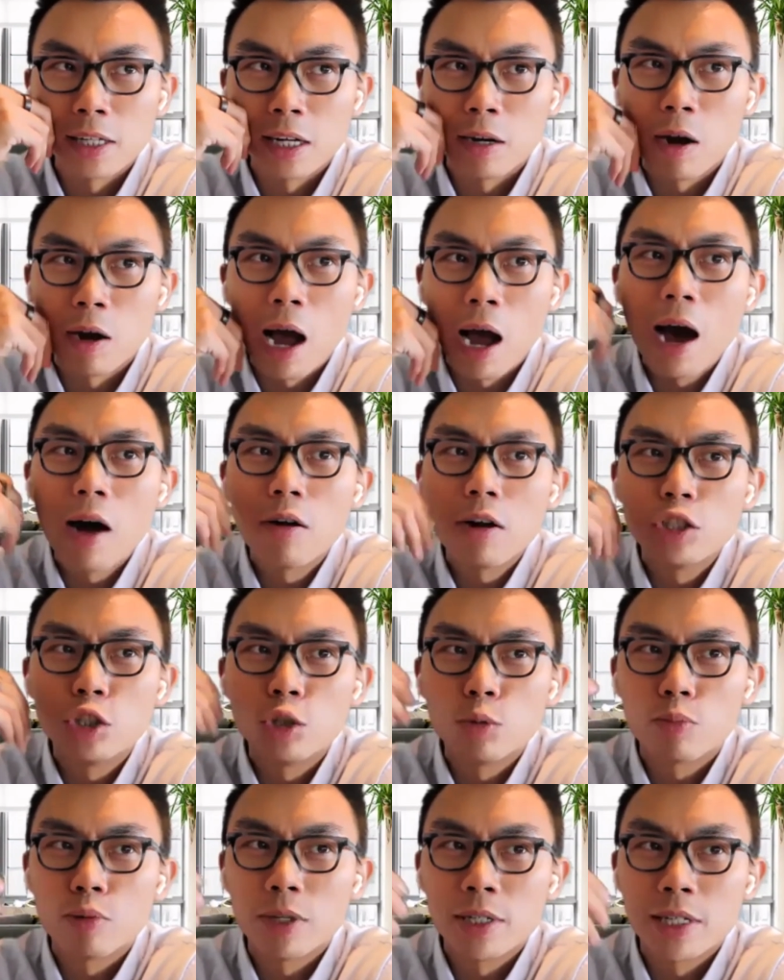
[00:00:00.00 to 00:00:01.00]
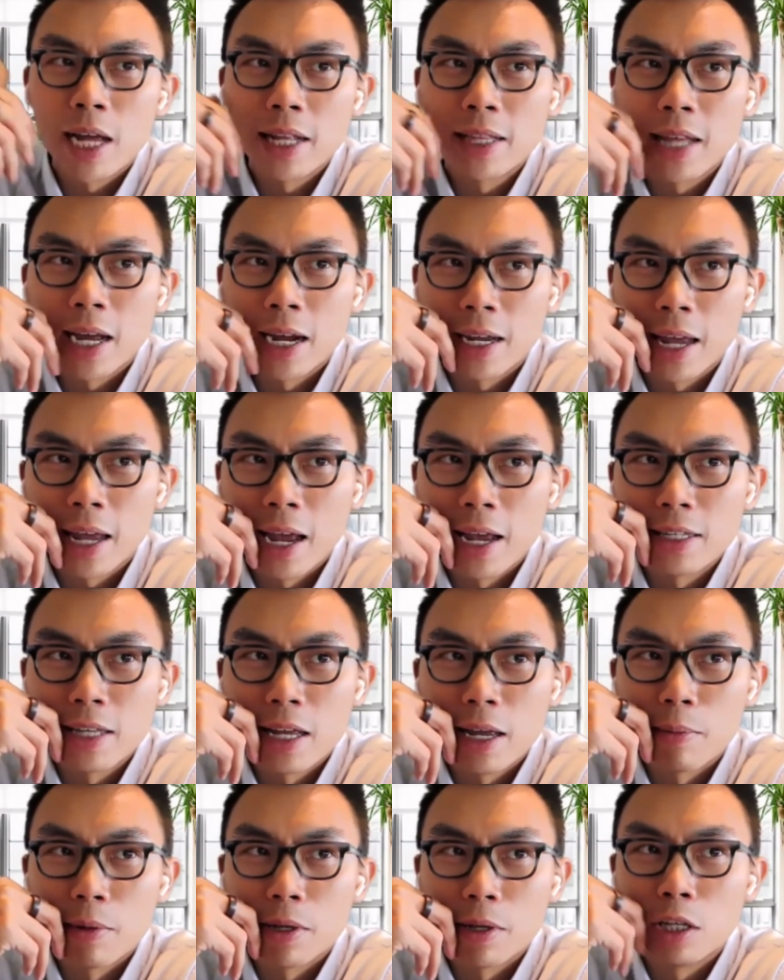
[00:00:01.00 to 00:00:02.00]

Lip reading: Like, how did you present that case, Amy?